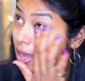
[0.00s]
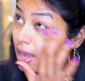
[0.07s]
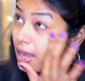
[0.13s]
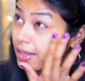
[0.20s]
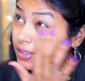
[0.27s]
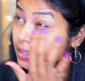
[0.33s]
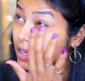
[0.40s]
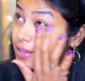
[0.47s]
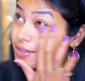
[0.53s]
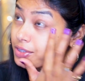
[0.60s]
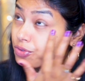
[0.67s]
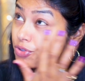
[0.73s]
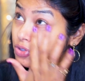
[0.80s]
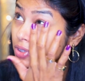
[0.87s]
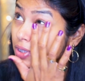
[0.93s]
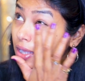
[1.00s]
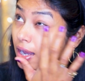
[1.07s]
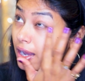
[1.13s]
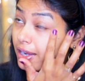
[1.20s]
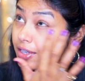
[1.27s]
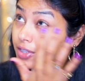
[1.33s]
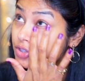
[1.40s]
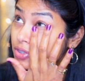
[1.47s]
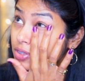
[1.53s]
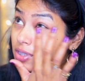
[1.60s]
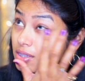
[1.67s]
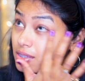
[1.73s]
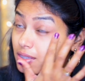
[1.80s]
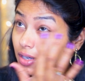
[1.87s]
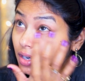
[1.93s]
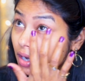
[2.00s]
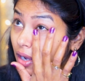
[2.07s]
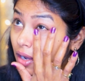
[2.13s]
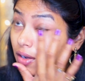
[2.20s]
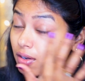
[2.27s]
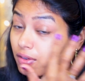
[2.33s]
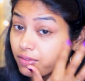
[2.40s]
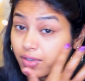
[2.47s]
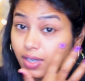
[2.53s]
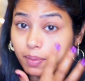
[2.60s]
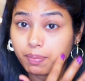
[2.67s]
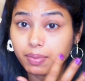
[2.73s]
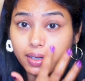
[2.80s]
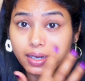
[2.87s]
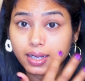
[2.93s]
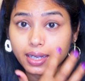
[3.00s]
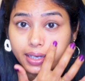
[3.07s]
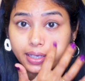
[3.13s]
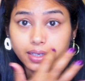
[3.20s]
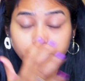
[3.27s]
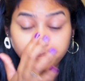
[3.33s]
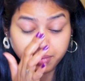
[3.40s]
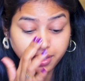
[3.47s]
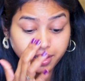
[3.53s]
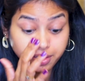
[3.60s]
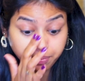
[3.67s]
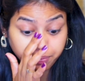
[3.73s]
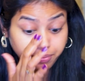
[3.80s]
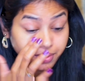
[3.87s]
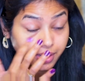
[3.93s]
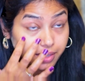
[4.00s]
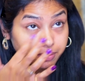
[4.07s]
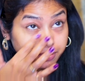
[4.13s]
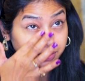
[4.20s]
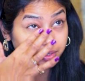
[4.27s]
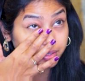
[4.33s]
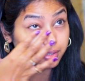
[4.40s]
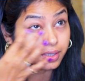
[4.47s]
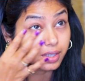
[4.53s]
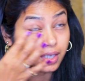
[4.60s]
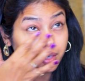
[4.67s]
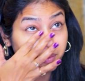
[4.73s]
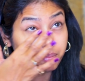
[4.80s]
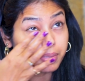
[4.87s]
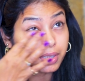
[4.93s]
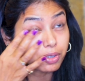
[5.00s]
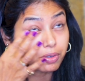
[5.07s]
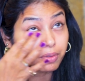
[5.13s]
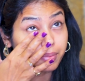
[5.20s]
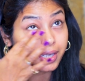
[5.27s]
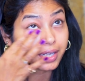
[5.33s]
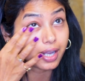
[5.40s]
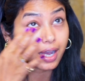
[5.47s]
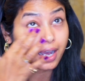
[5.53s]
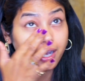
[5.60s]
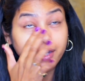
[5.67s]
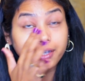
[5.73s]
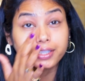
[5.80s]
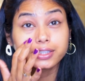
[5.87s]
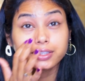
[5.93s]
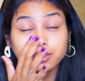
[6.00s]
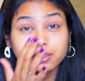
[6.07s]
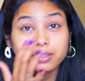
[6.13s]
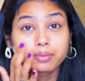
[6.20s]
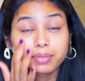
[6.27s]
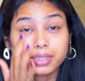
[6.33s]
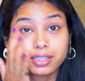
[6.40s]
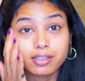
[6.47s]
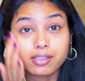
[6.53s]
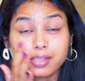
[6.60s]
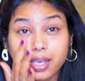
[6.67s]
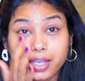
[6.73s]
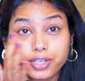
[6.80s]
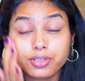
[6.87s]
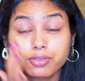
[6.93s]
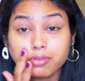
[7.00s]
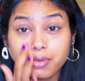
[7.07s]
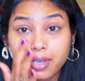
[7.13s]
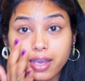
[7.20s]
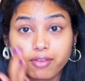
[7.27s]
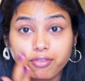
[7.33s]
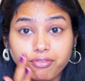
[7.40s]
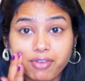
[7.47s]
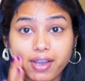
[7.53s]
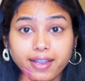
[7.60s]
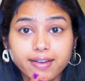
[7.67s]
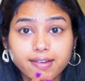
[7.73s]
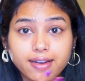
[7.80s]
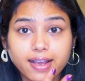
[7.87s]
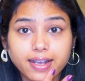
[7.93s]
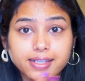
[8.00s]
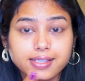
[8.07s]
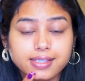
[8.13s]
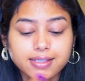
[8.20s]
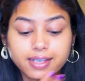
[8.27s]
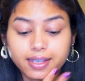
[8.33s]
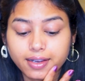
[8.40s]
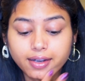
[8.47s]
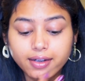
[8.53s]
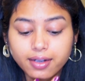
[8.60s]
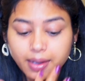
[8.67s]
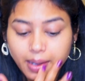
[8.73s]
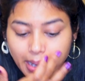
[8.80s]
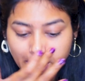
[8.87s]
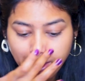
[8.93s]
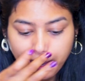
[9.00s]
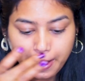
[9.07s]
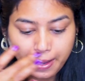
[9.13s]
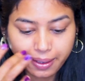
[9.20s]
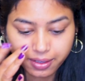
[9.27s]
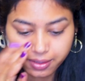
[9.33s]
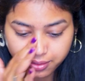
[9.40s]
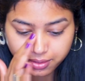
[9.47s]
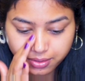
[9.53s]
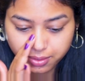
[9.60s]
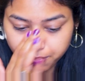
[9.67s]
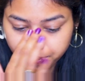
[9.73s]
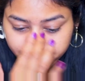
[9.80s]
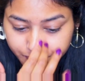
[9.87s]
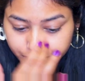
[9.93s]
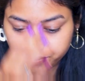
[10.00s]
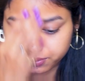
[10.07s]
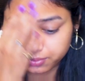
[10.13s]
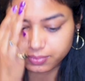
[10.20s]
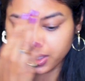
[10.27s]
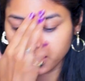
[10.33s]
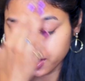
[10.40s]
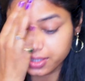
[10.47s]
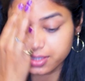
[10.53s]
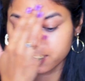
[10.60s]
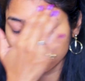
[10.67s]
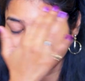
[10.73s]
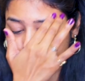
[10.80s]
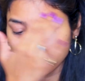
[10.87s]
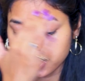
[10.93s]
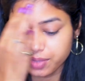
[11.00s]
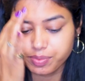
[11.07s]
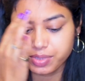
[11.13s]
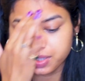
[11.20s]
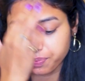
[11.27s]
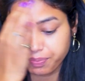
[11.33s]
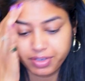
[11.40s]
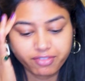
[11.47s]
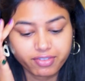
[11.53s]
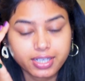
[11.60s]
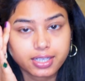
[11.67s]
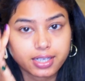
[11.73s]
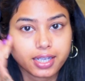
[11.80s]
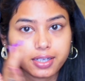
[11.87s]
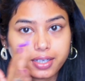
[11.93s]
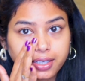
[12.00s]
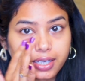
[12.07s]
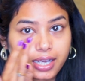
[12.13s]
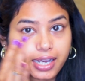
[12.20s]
And as usual, I just love applying my primer below my eyes, because I do have fine lines there, and it helps prevent any